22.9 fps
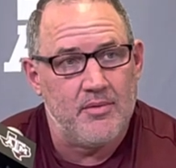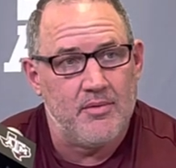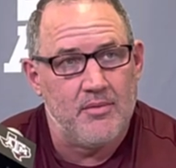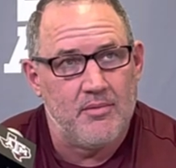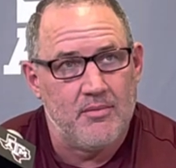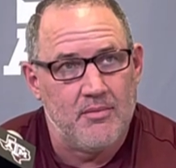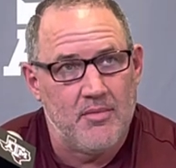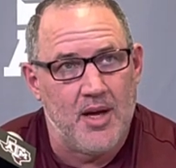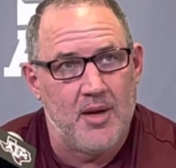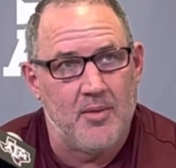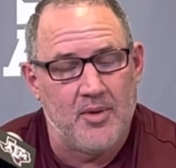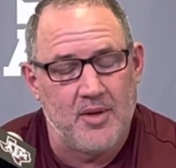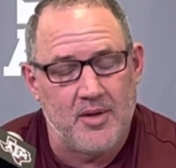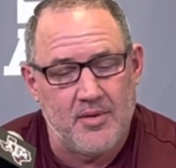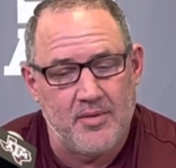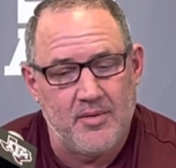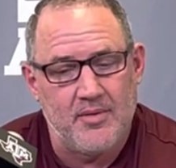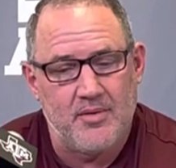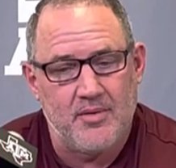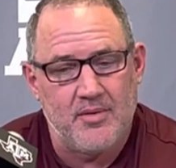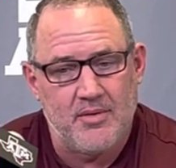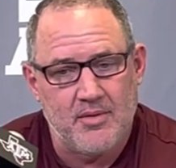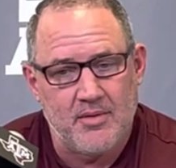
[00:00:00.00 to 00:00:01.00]
Maybe.
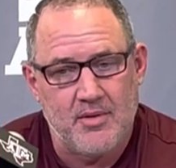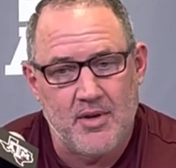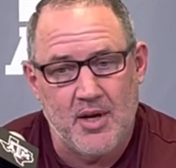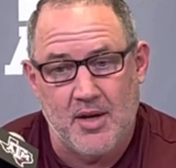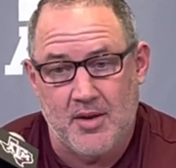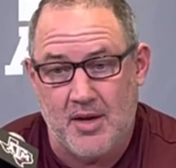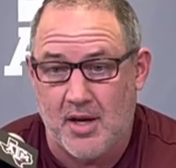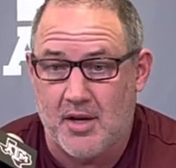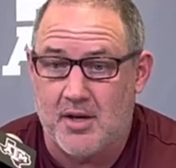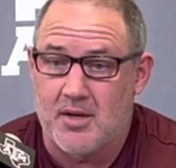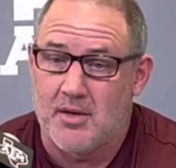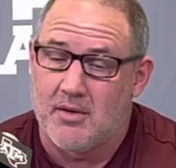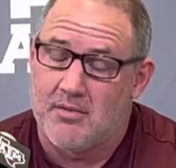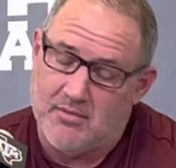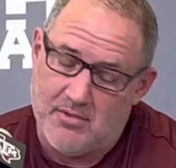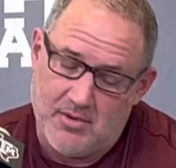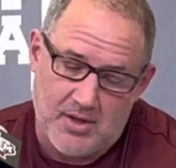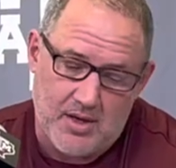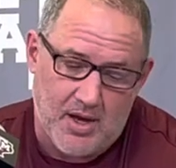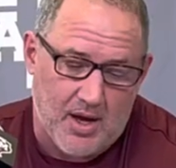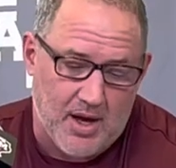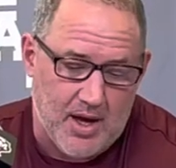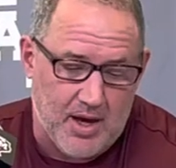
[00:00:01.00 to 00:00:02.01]
Yeah, that could,
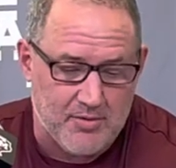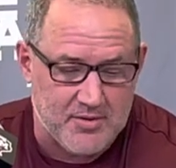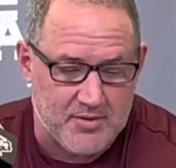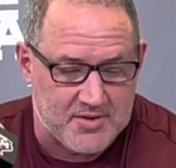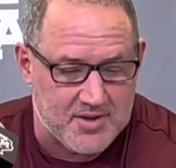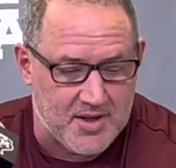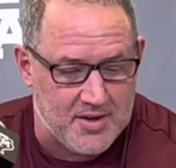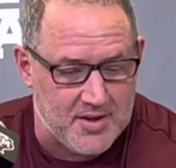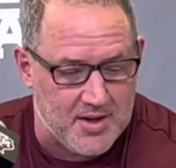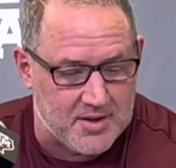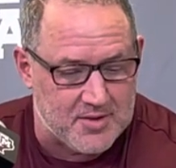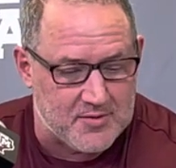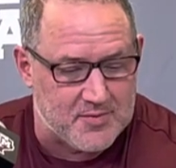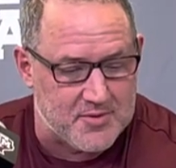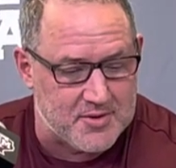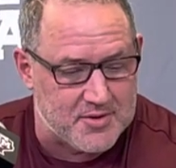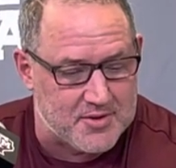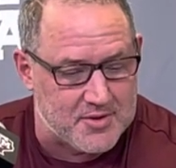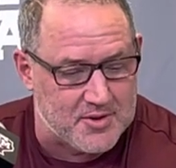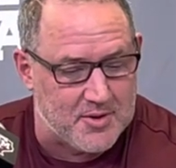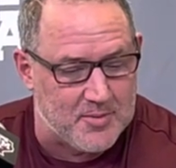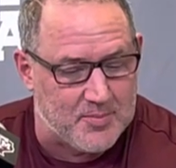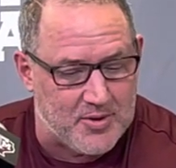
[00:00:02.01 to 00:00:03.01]
yeah, I would say that's for
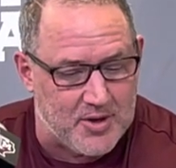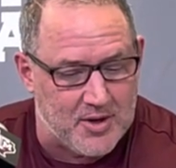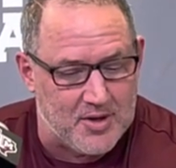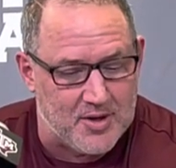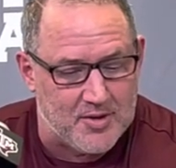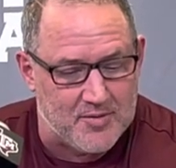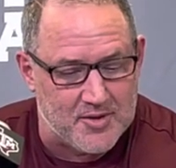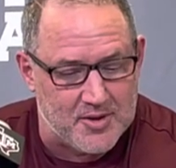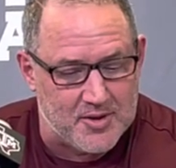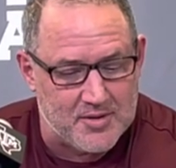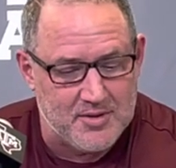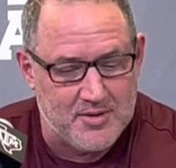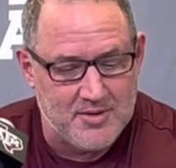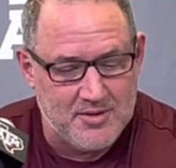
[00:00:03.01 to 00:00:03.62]
sure a part of it.